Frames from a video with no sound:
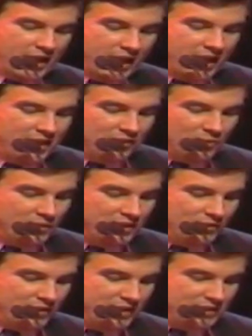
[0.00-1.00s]
And the
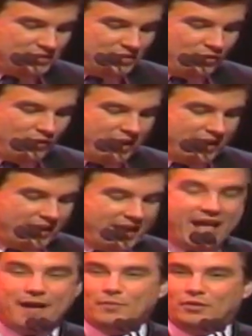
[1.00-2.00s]
winner is Greg
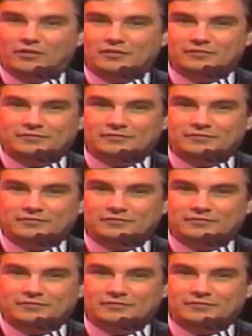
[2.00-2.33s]
Hamill.